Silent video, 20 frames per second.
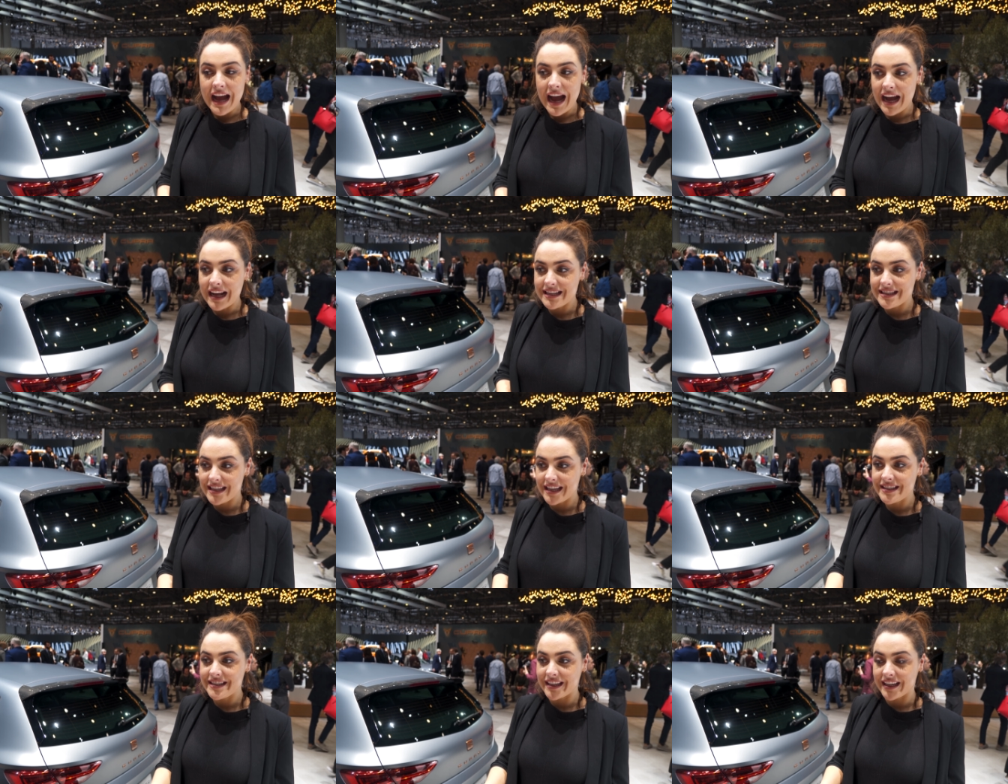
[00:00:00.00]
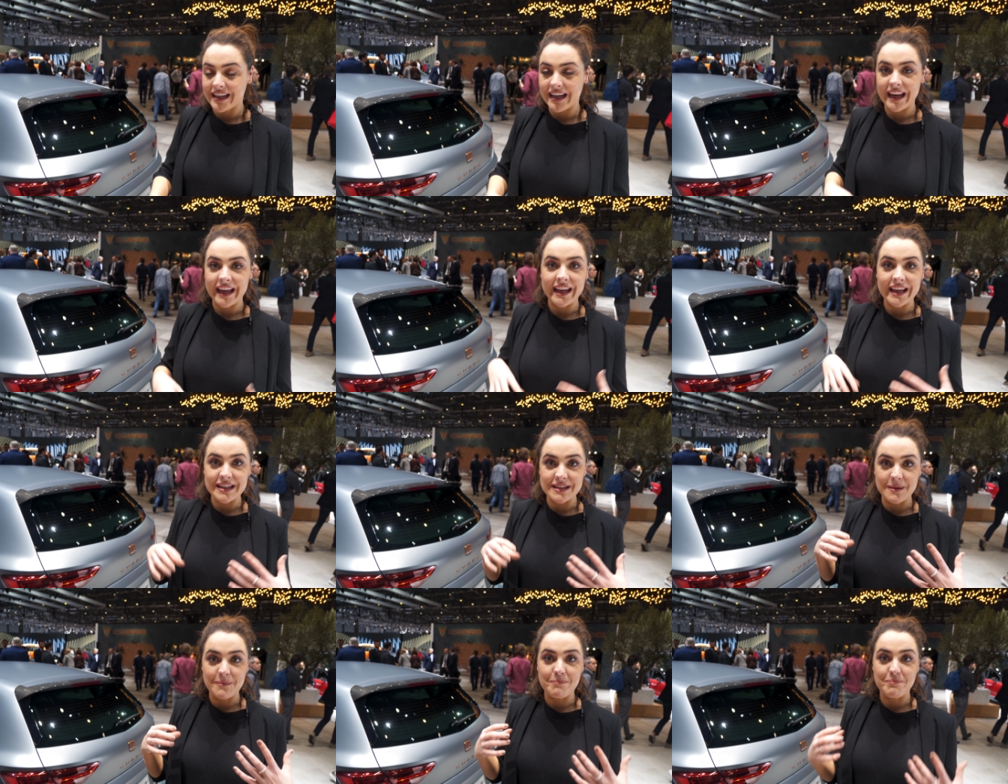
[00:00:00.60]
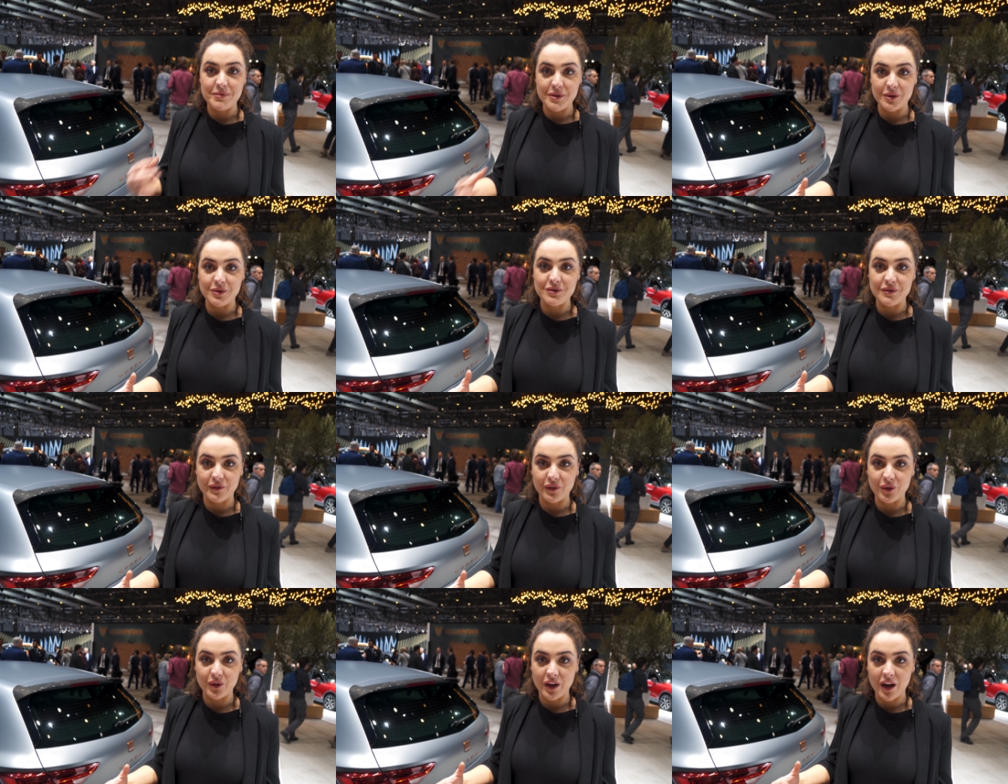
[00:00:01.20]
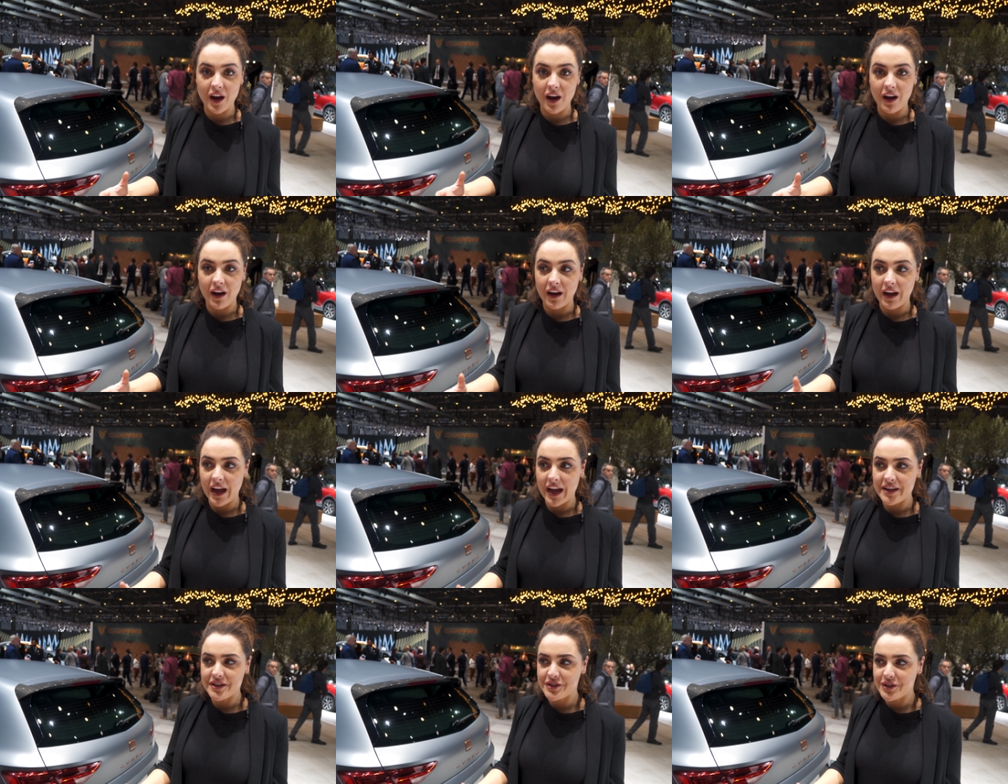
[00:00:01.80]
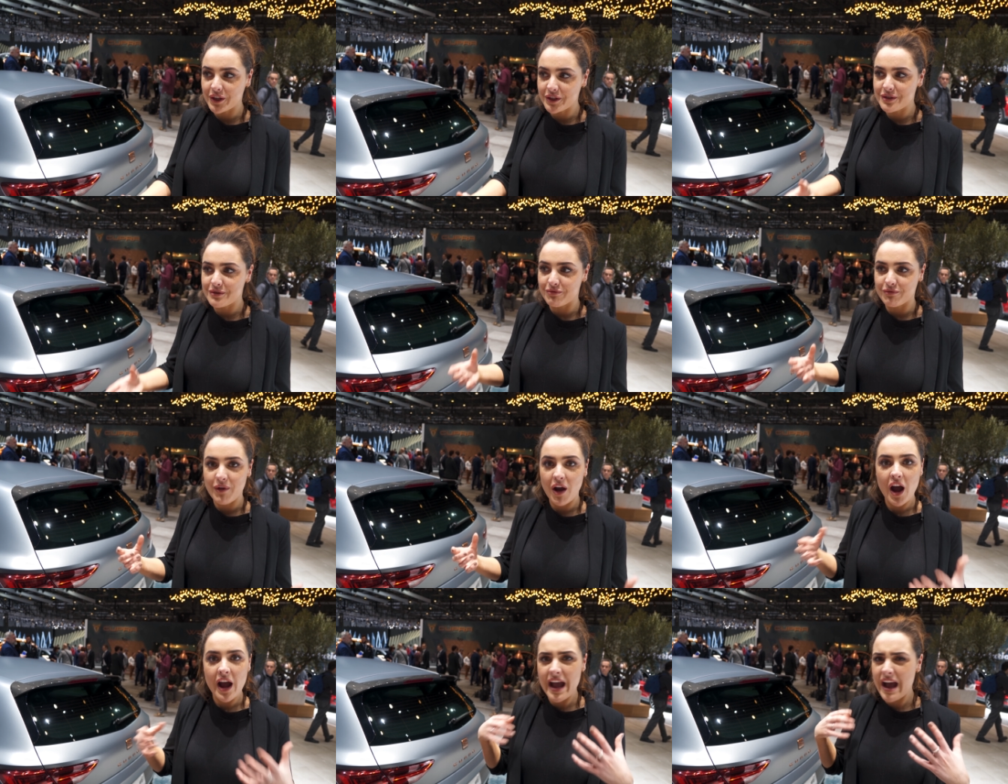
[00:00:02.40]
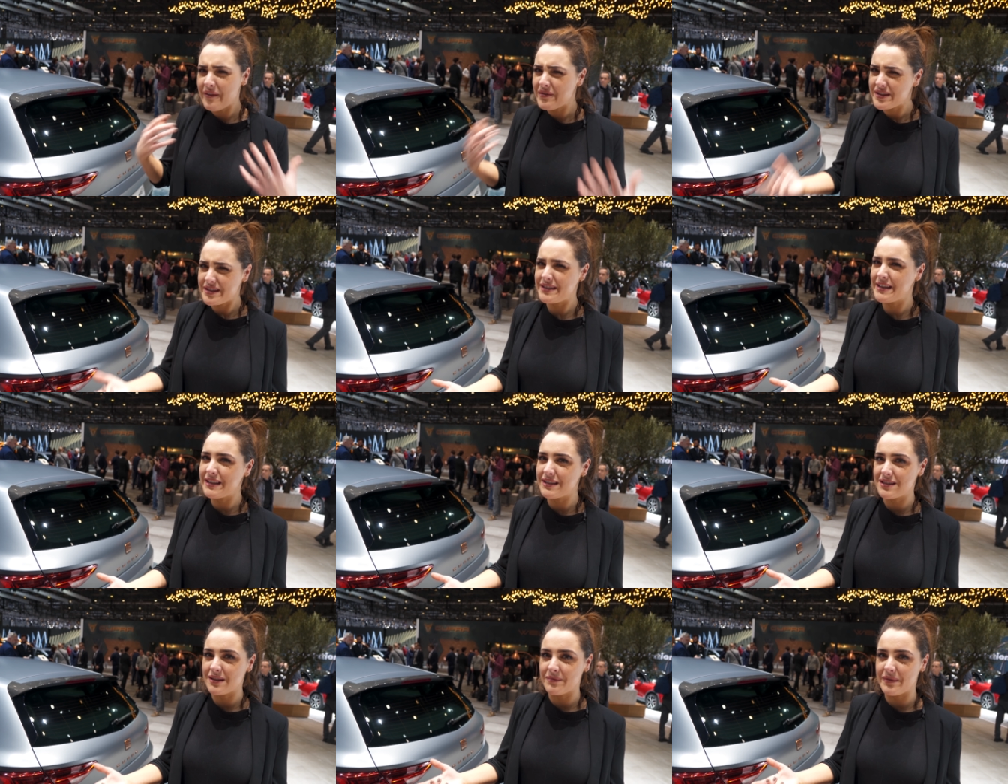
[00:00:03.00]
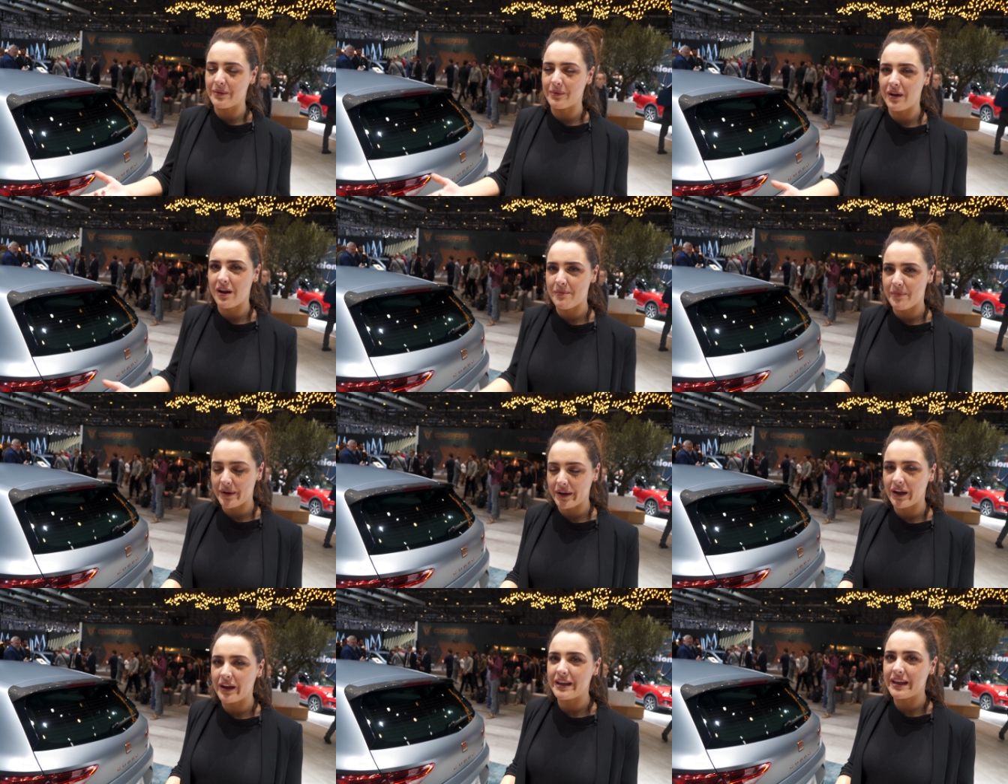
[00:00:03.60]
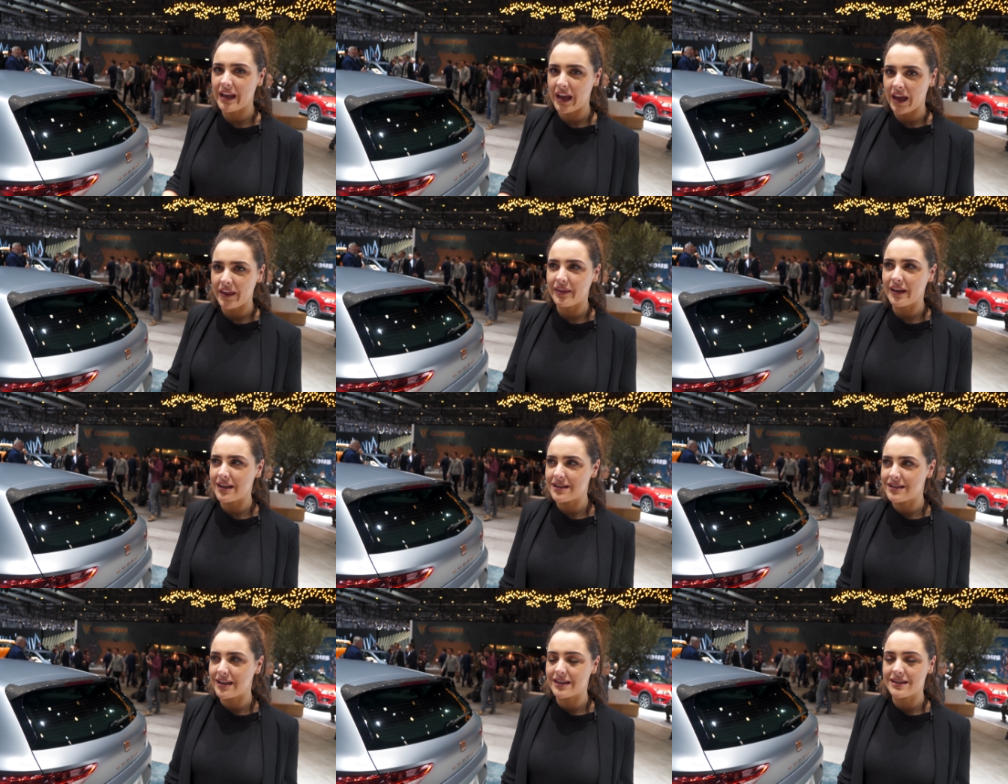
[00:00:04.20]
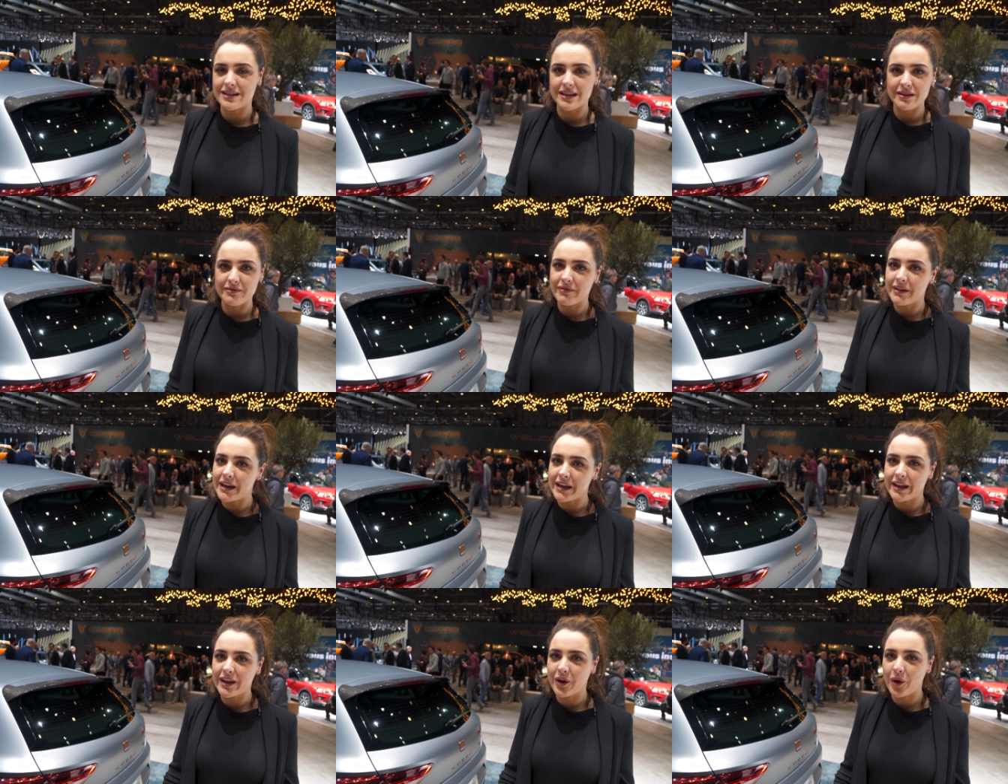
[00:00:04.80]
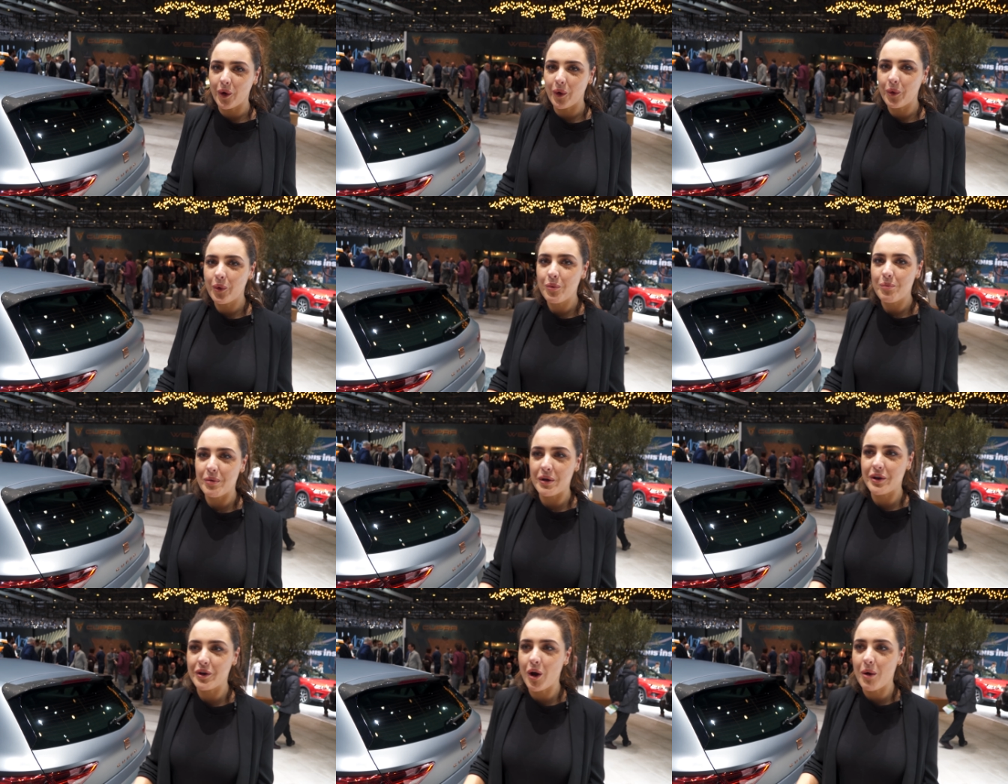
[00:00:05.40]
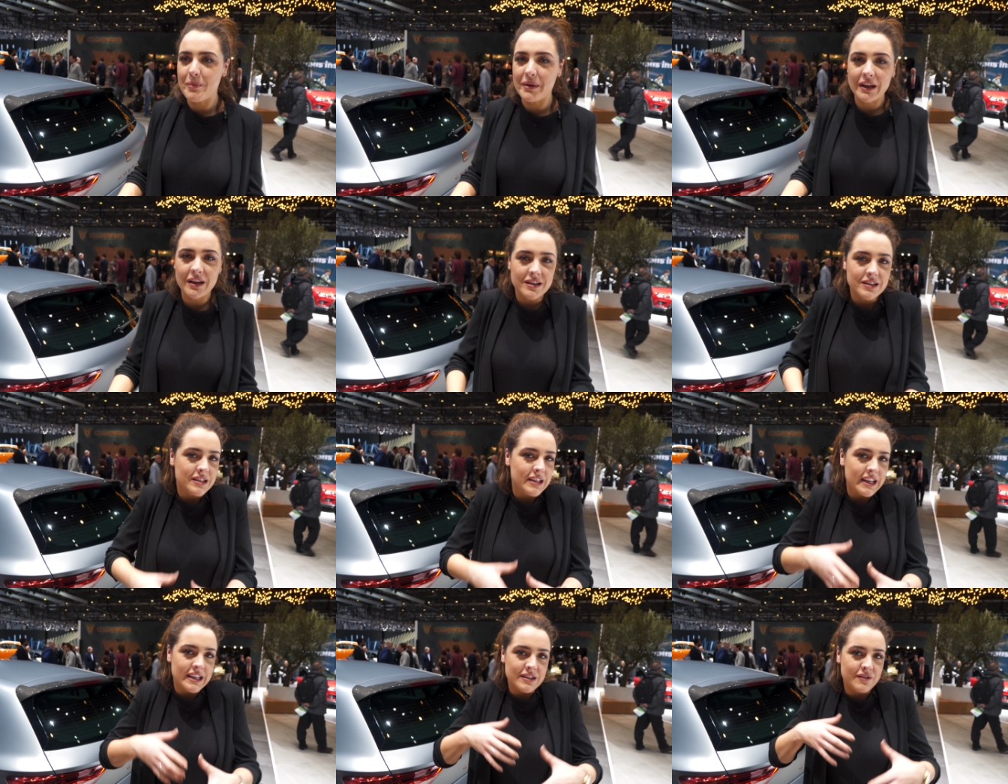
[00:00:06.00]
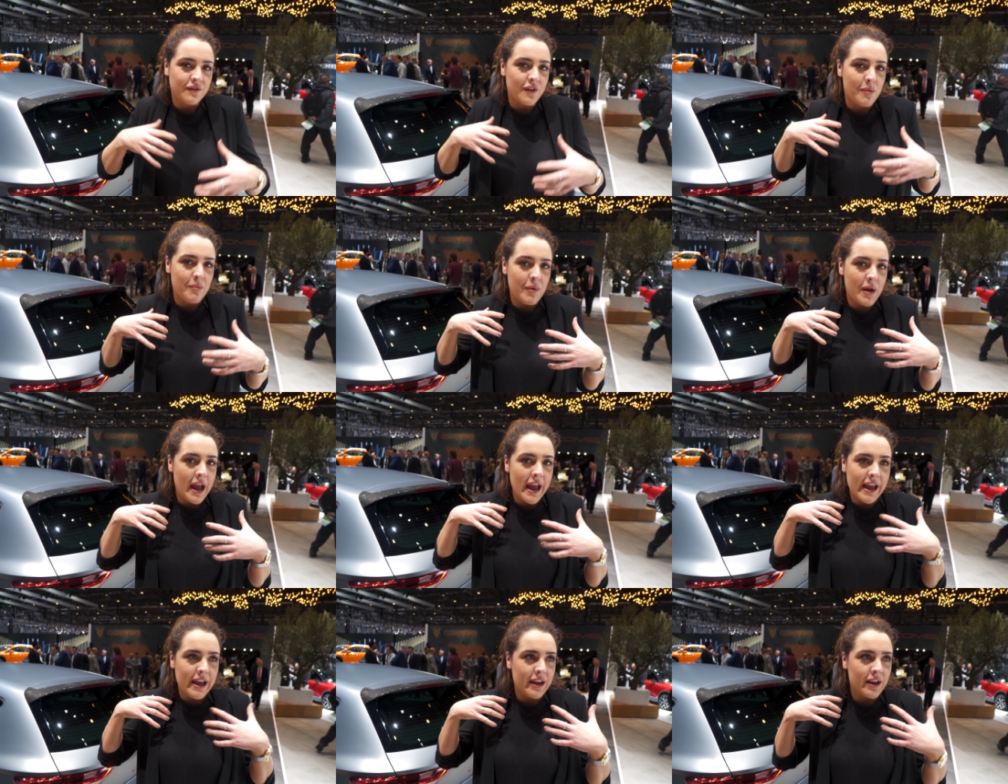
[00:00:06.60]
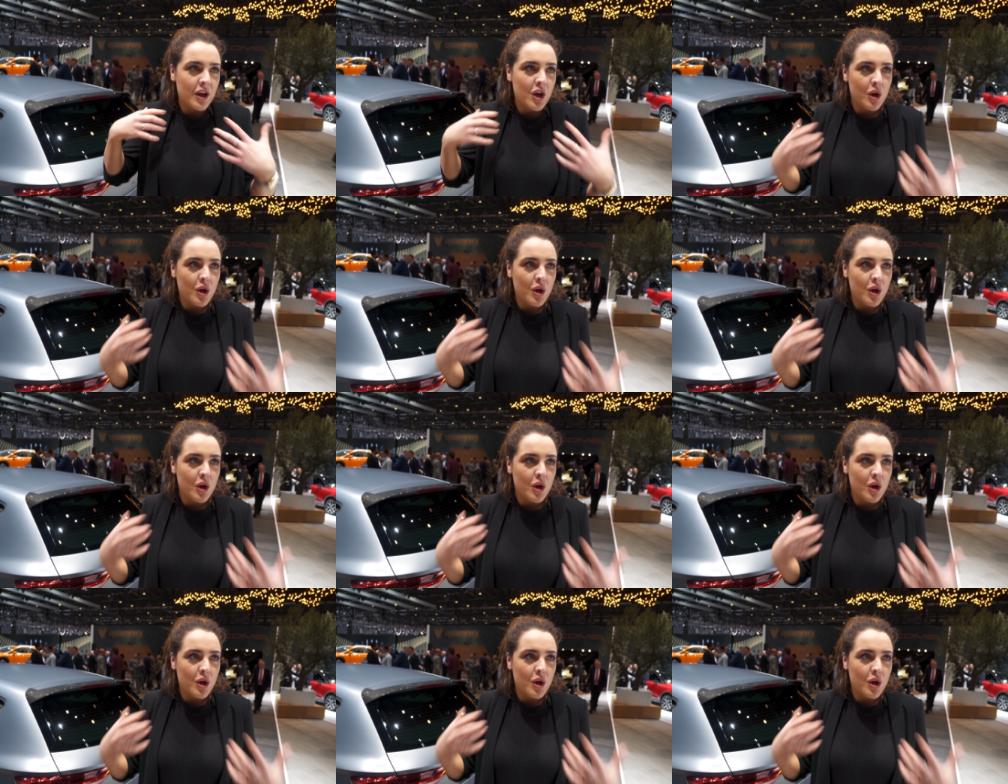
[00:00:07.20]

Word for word: aesthetically it's a beautiful car and just I haven't seen something where I've been like yeah that's actually really cool but not because it's from a